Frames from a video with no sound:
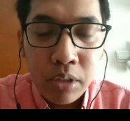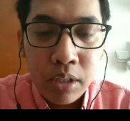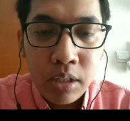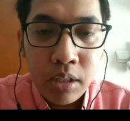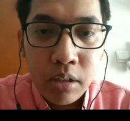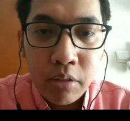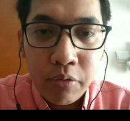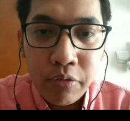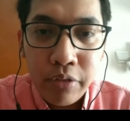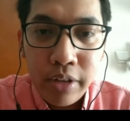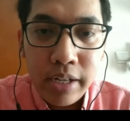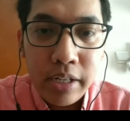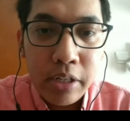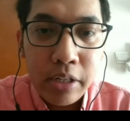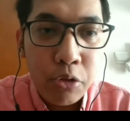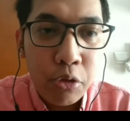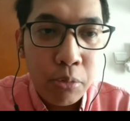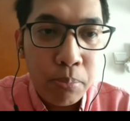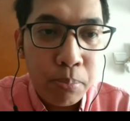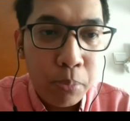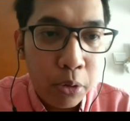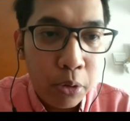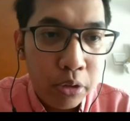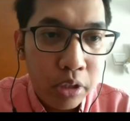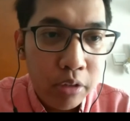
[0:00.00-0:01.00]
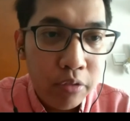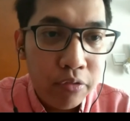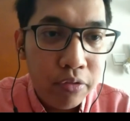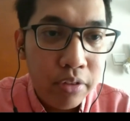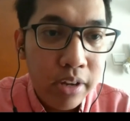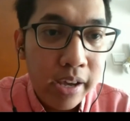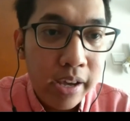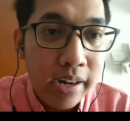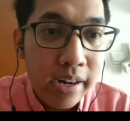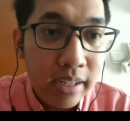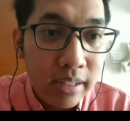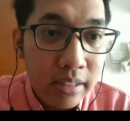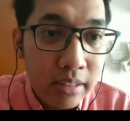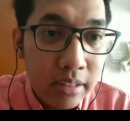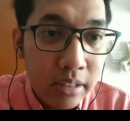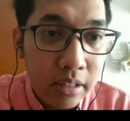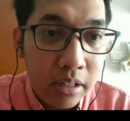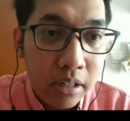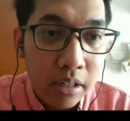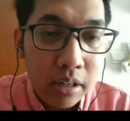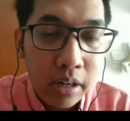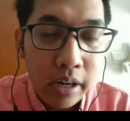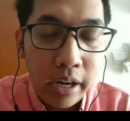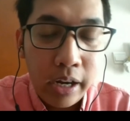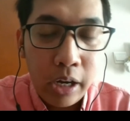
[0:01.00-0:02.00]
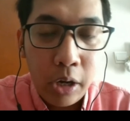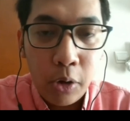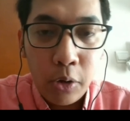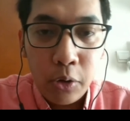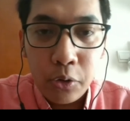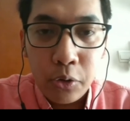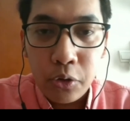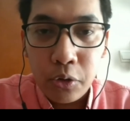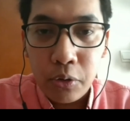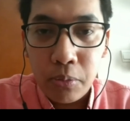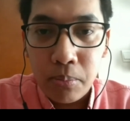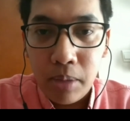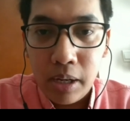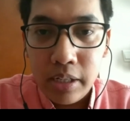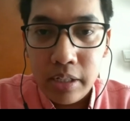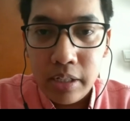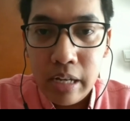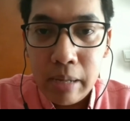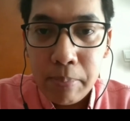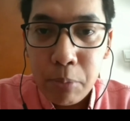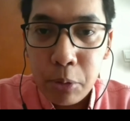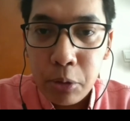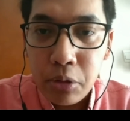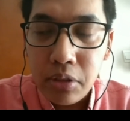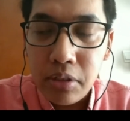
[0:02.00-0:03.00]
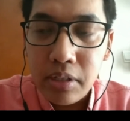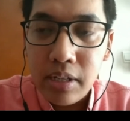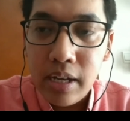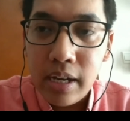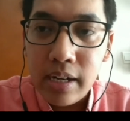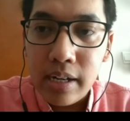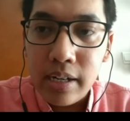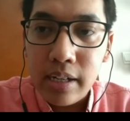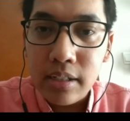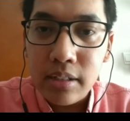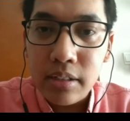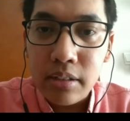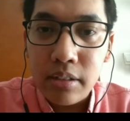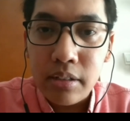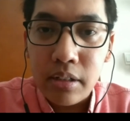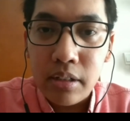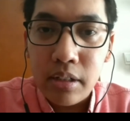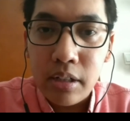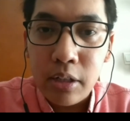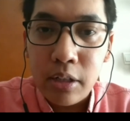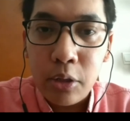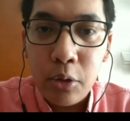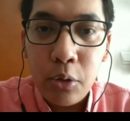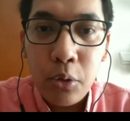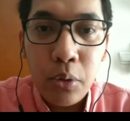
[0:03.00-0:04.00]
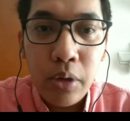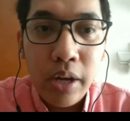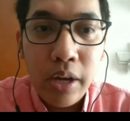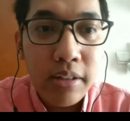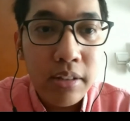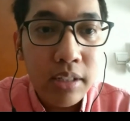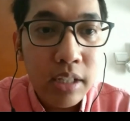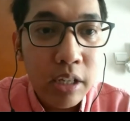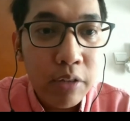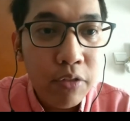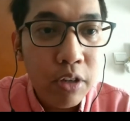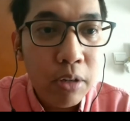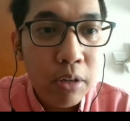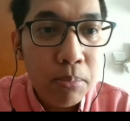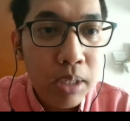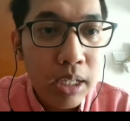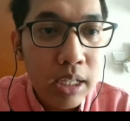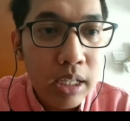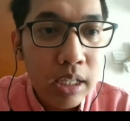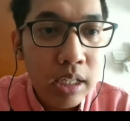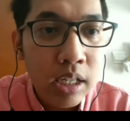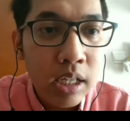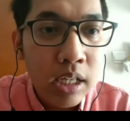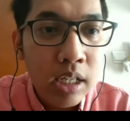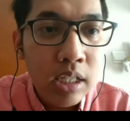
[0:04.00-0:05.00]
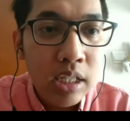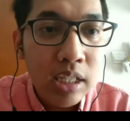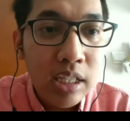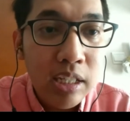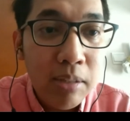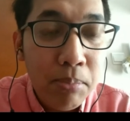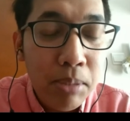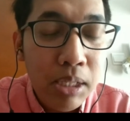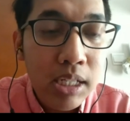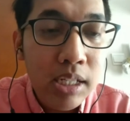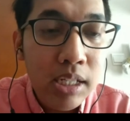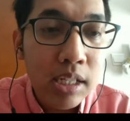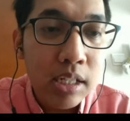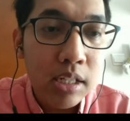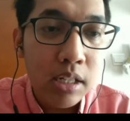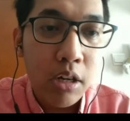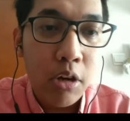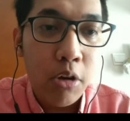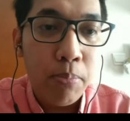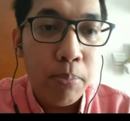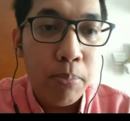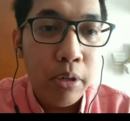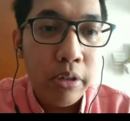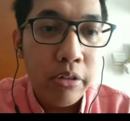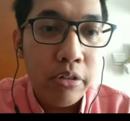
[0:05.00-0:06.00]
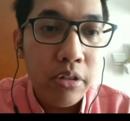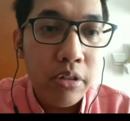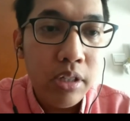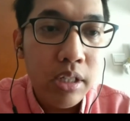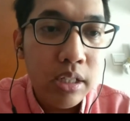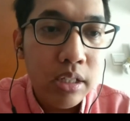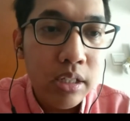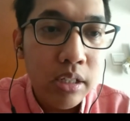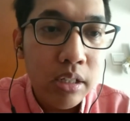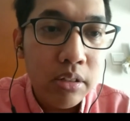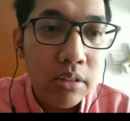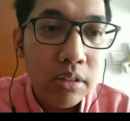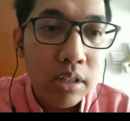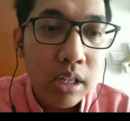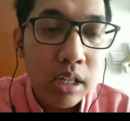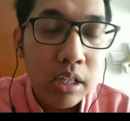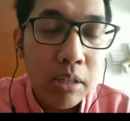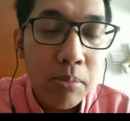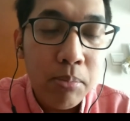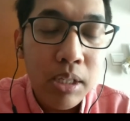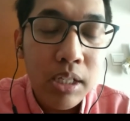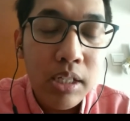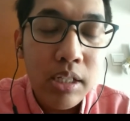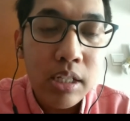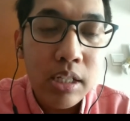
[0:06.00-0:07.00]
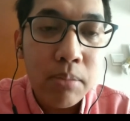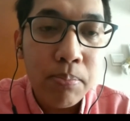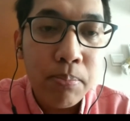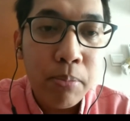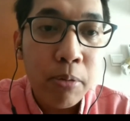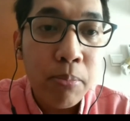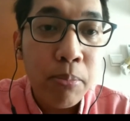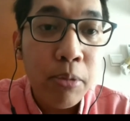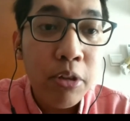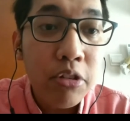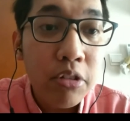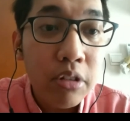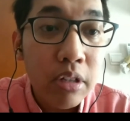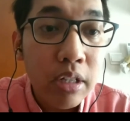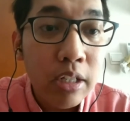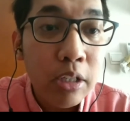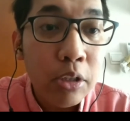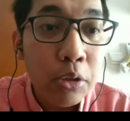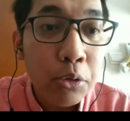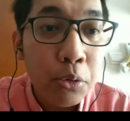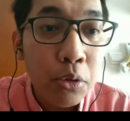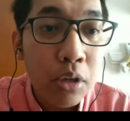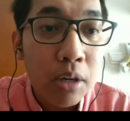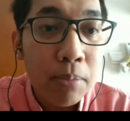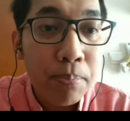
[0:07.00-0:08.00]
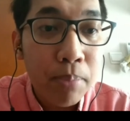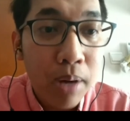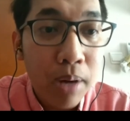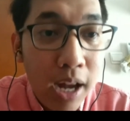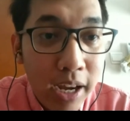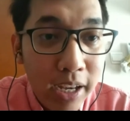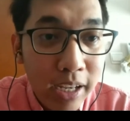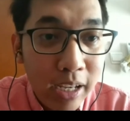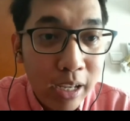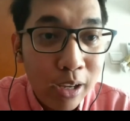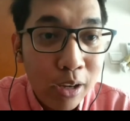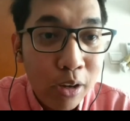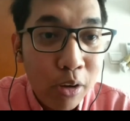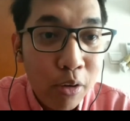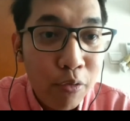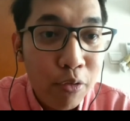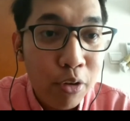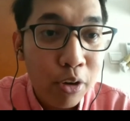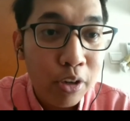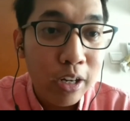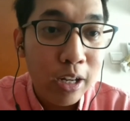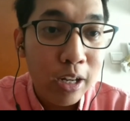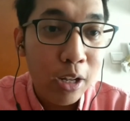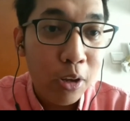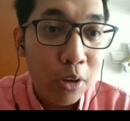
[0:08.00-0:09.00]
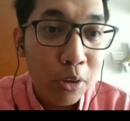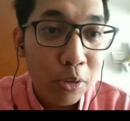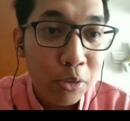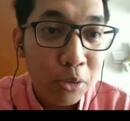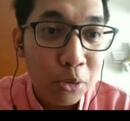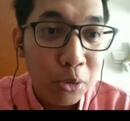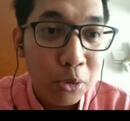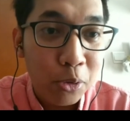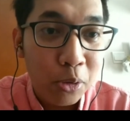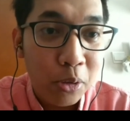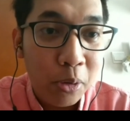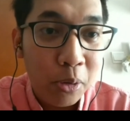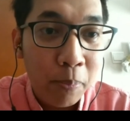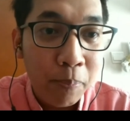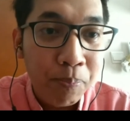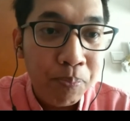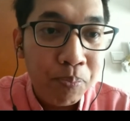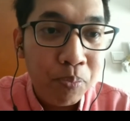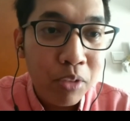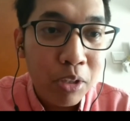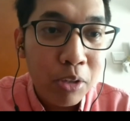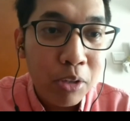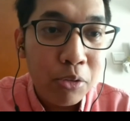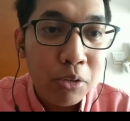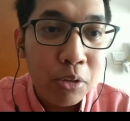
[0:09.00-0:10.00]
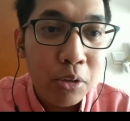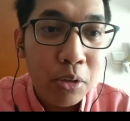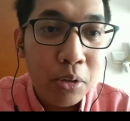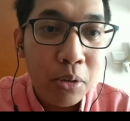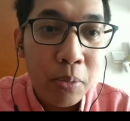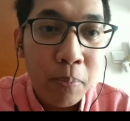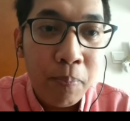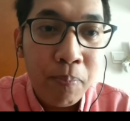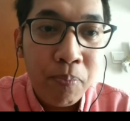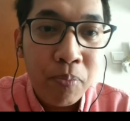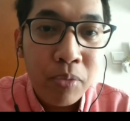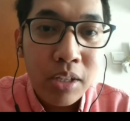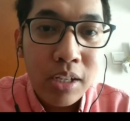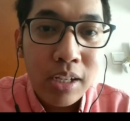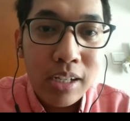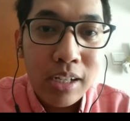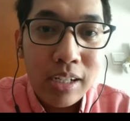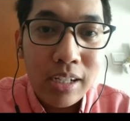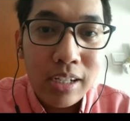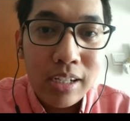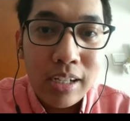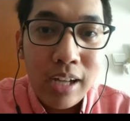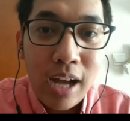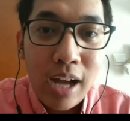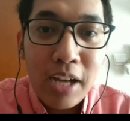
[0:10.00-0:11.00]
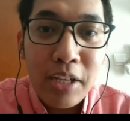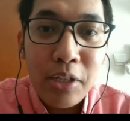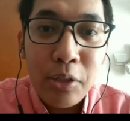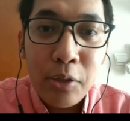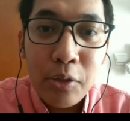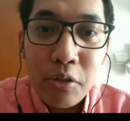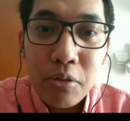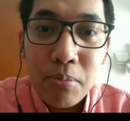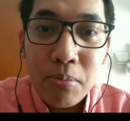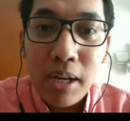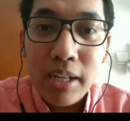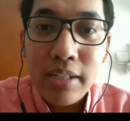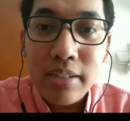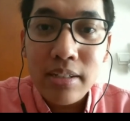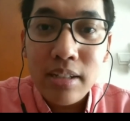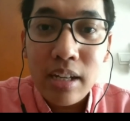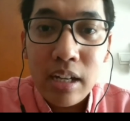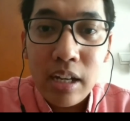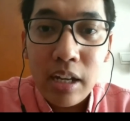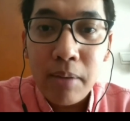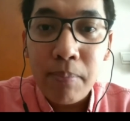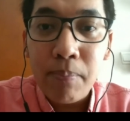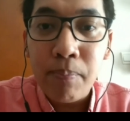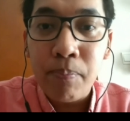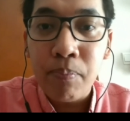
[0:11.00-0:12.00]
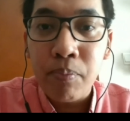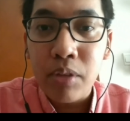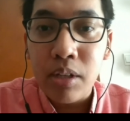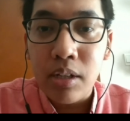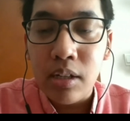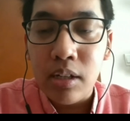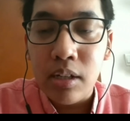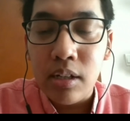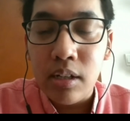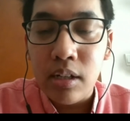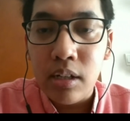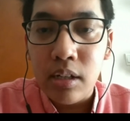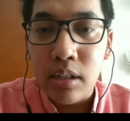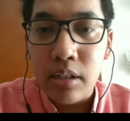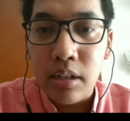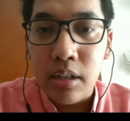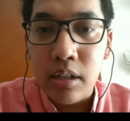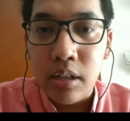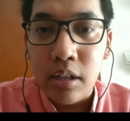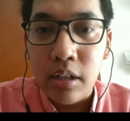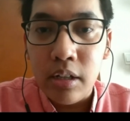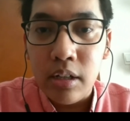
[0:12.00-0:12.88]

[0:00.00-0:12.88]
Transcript: very supportive director and also my deputy director who had given me immediate opportunities, uh, immediate permission to apply for the law school. So uh, I used my time uh,